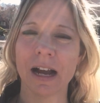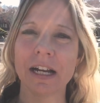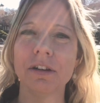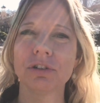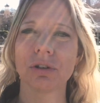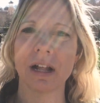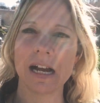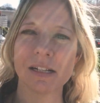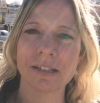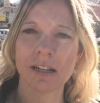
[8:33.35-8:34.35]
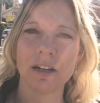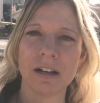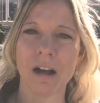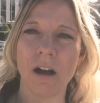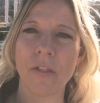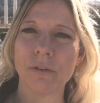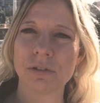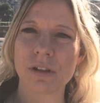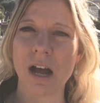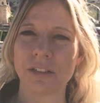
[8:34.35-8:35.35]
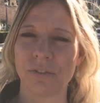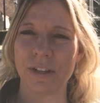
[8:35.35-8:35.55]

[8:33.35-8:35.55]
I neutralized all those thoughts,